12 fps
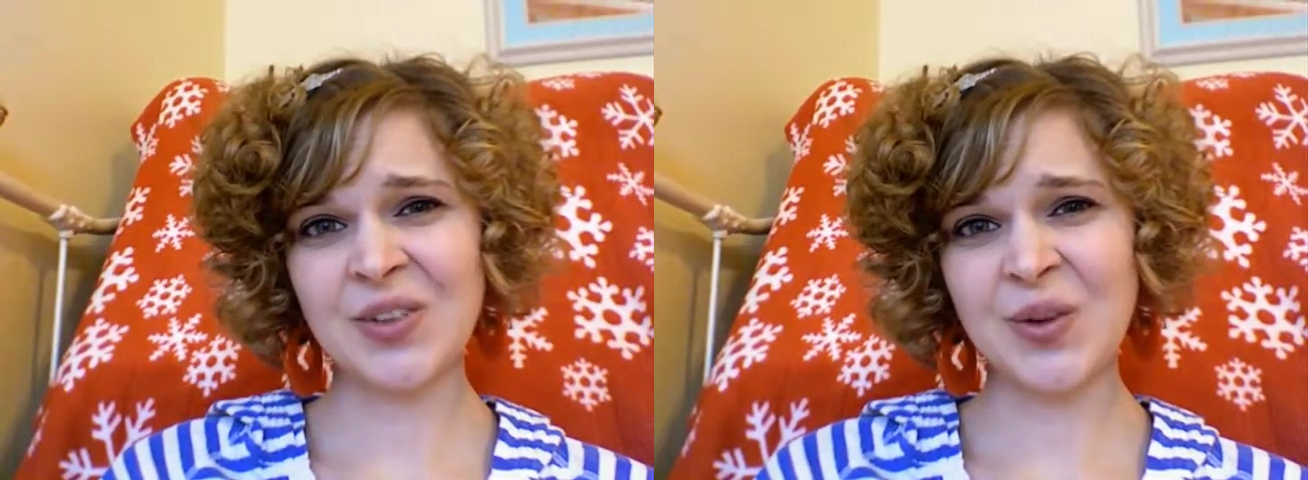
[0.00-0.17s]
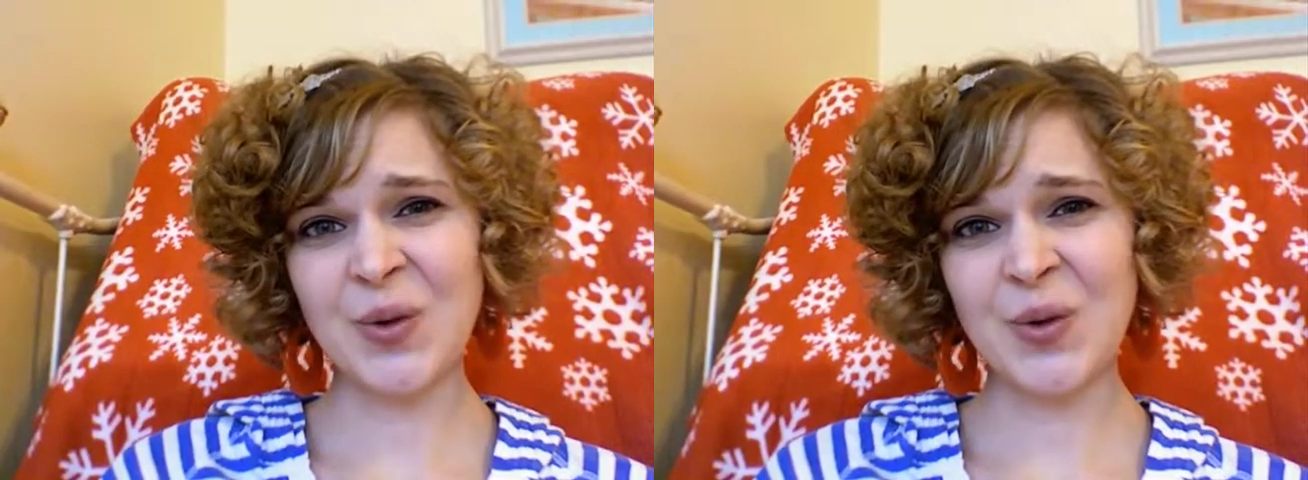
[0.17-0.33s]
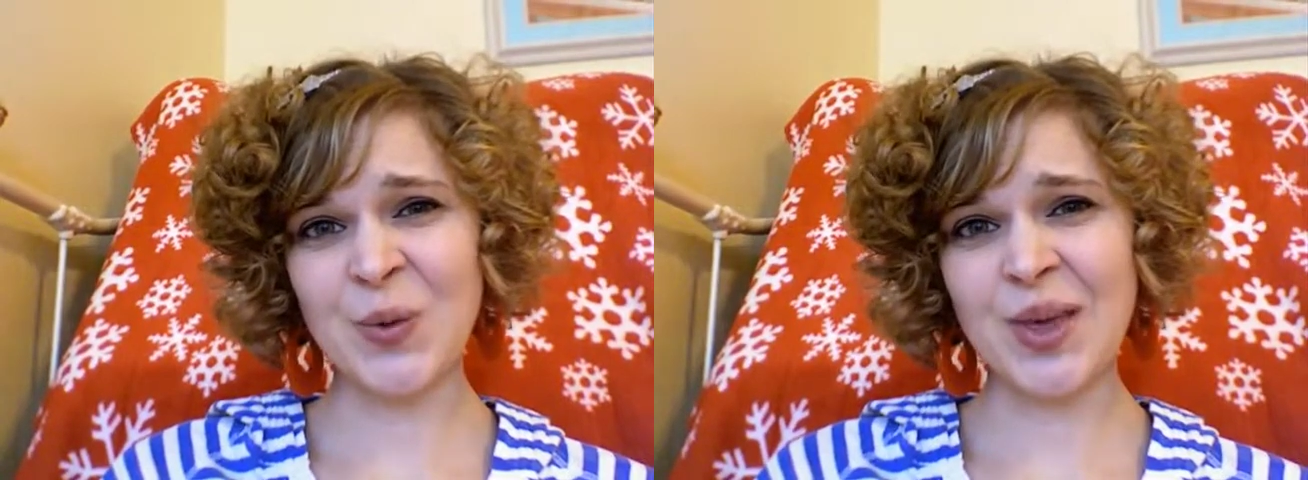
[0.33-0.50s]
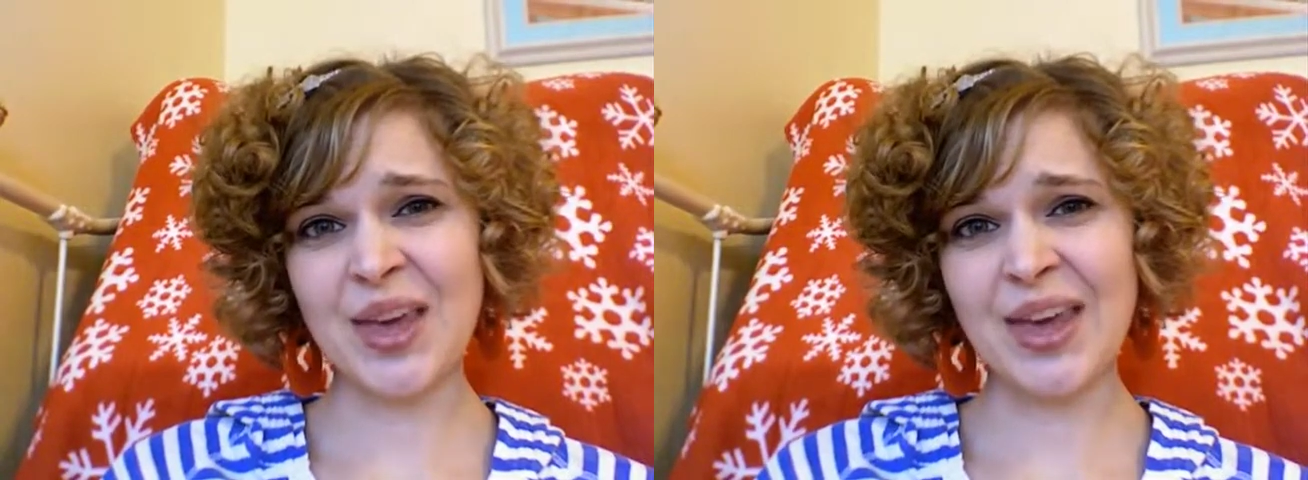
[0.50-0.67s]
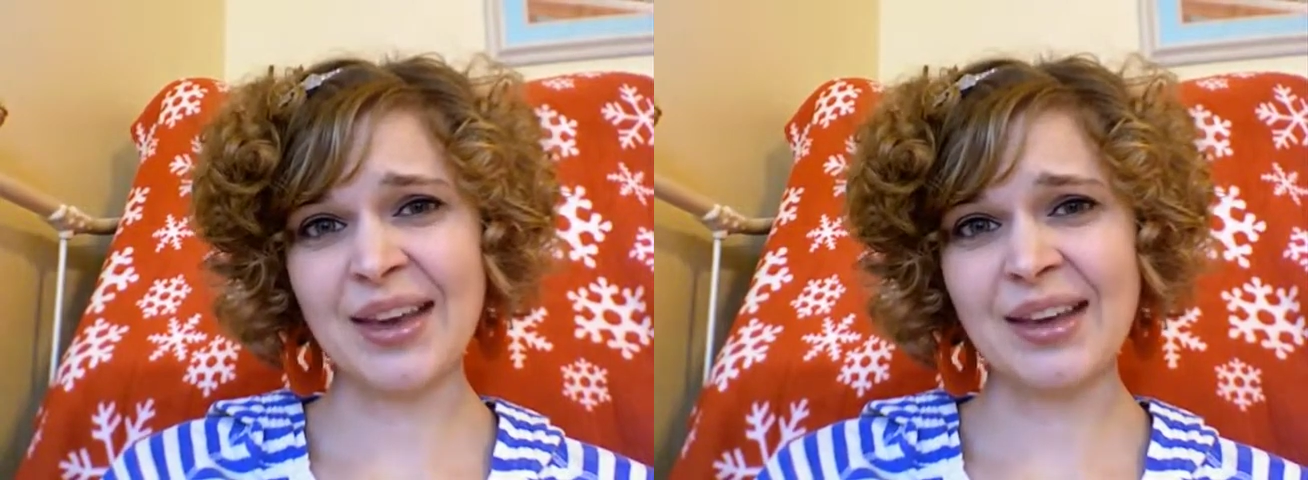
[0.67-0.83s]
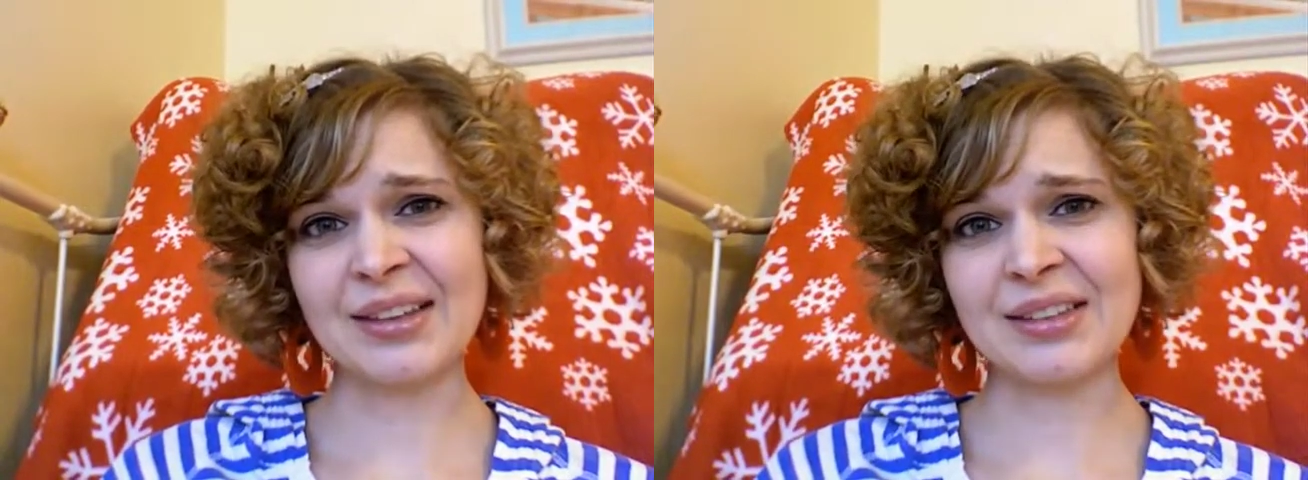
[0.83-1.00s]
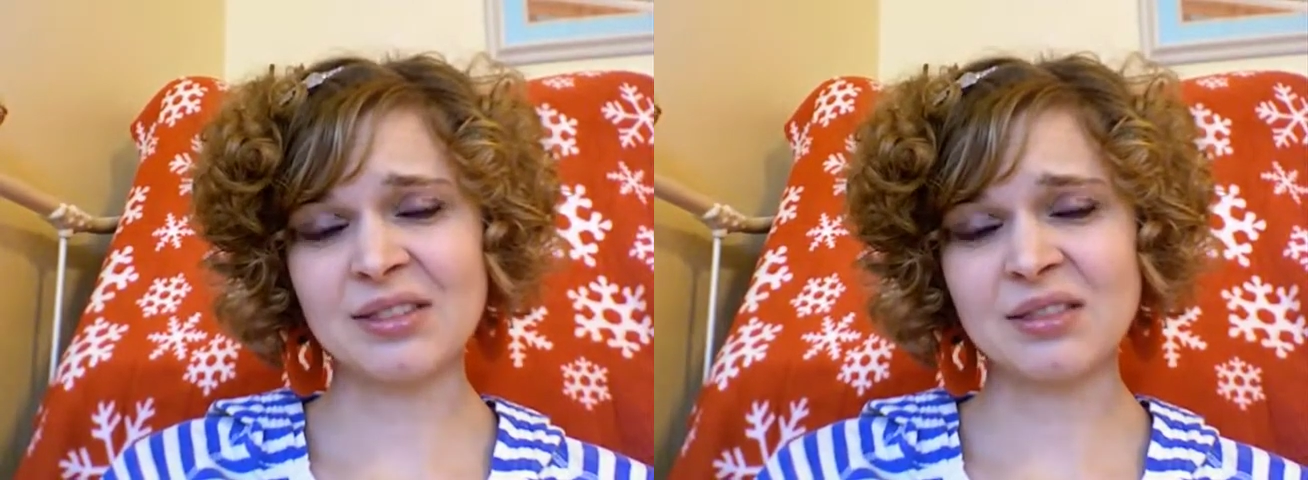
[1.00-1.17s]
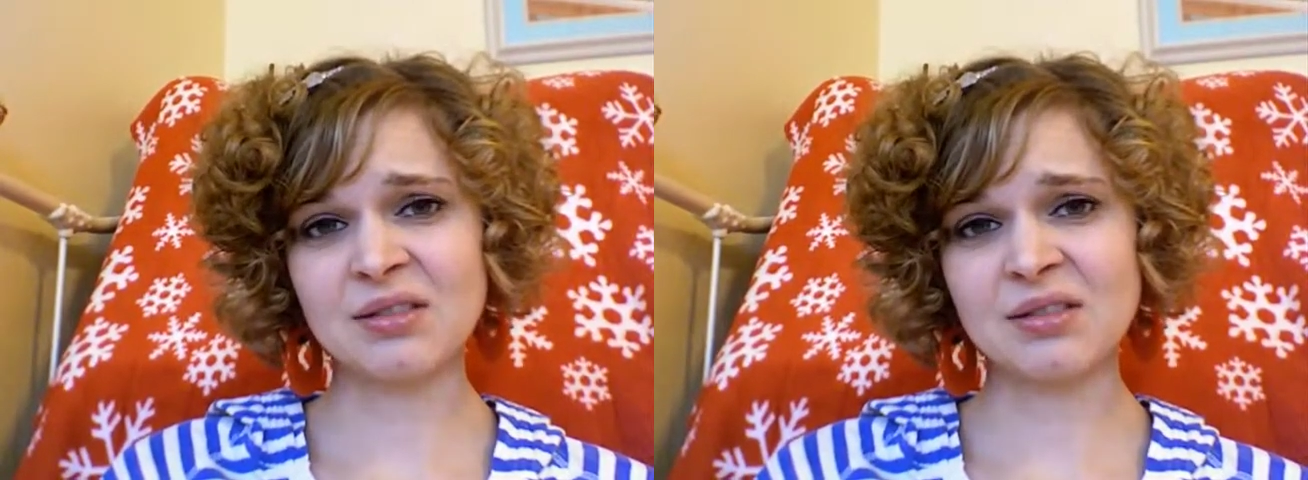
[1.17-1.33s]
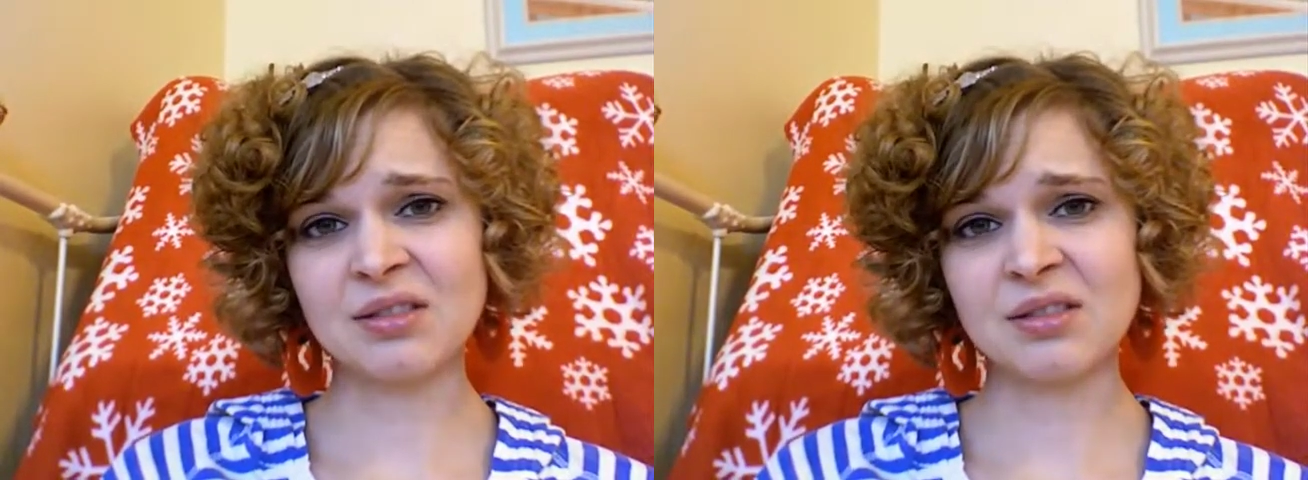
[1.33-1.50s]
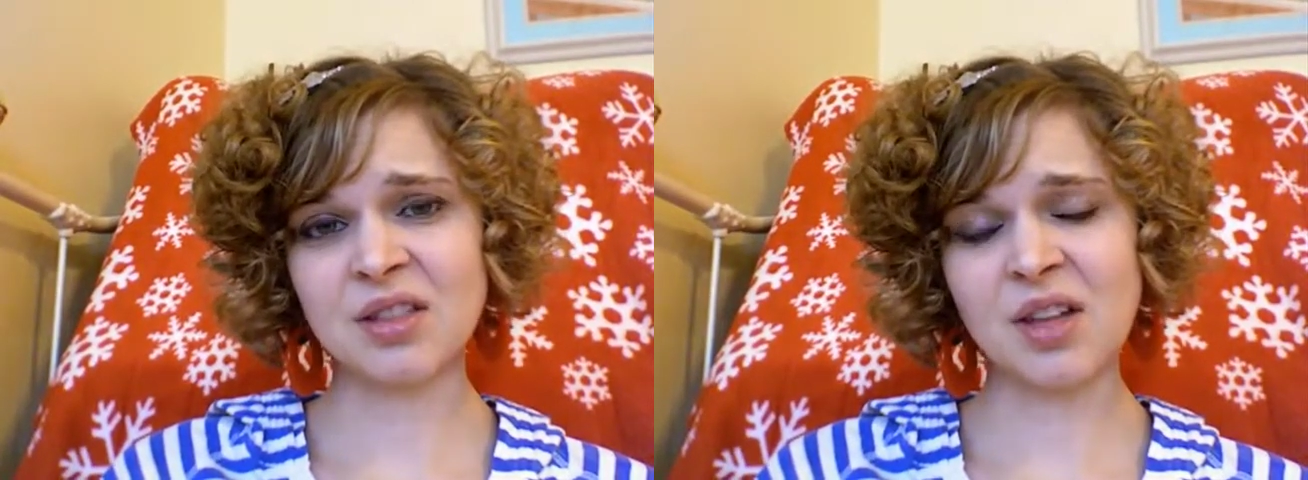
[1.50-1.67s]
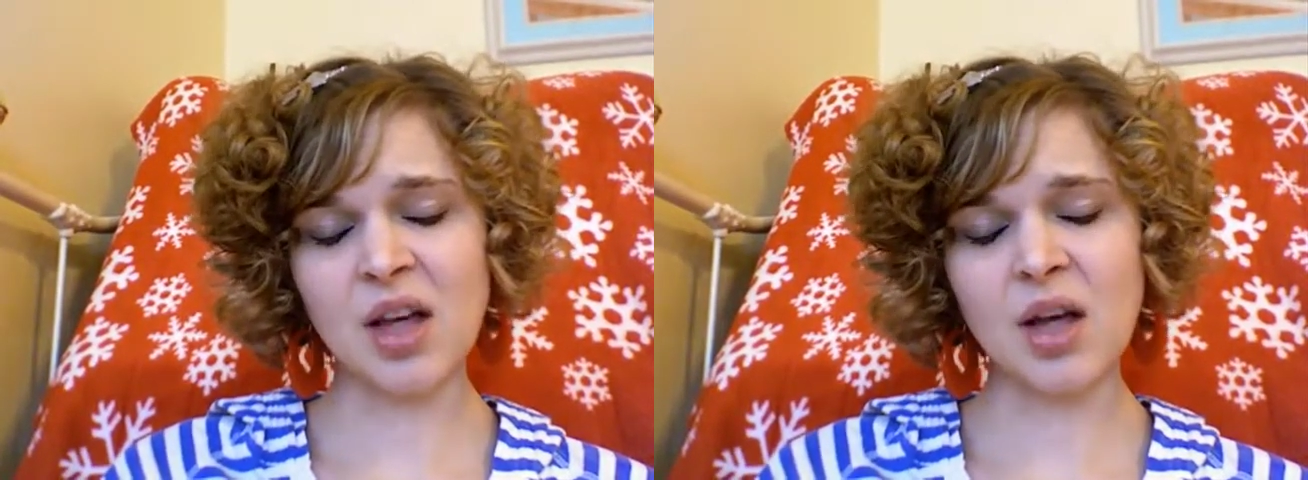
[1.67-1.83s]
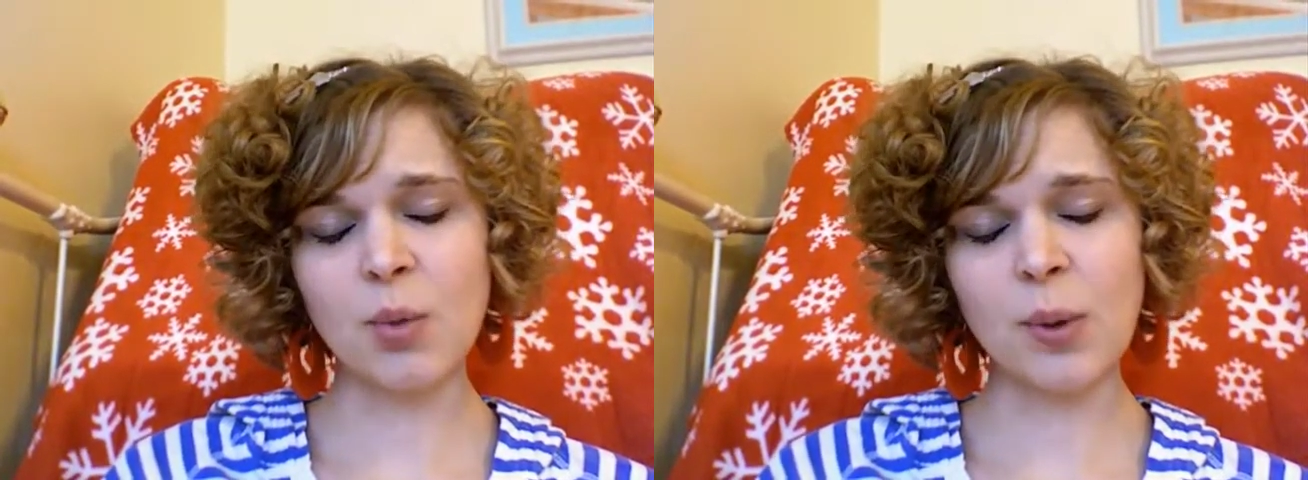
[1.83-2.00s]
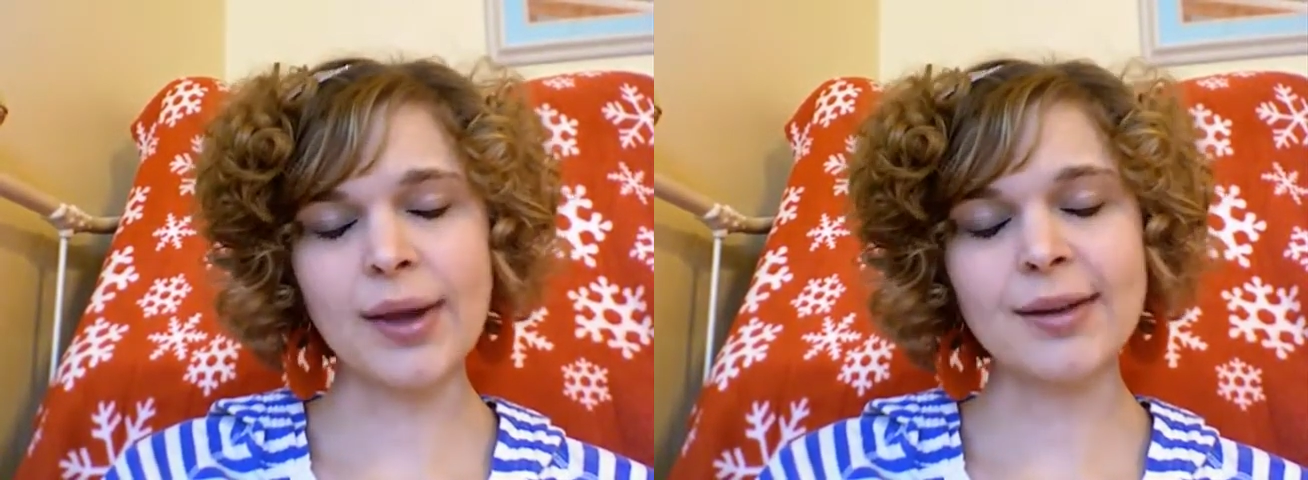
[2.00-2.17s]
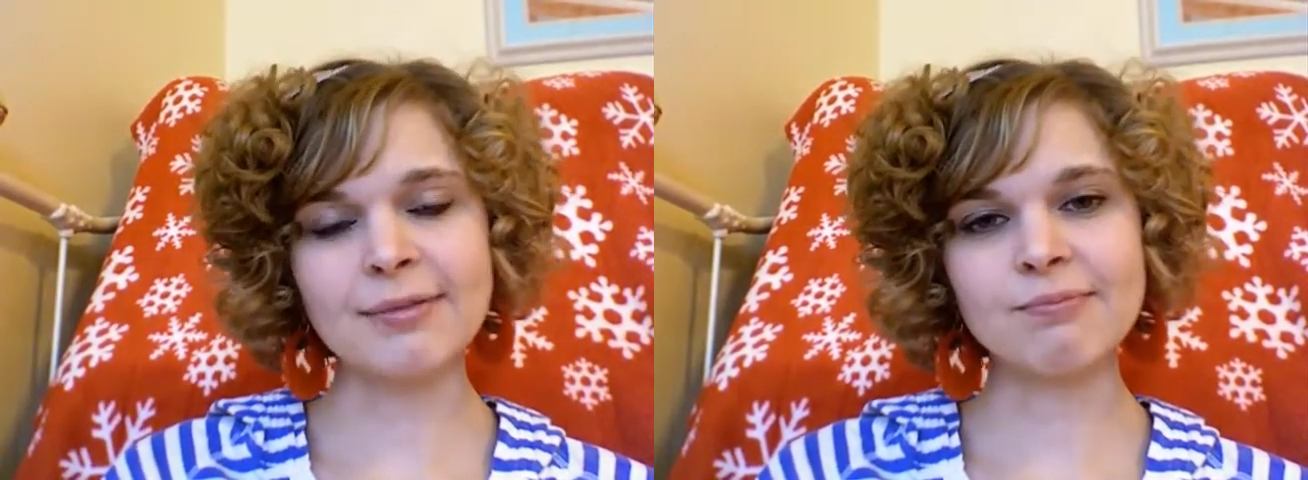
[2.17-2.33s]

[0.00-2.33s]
Okay. Oh, wait.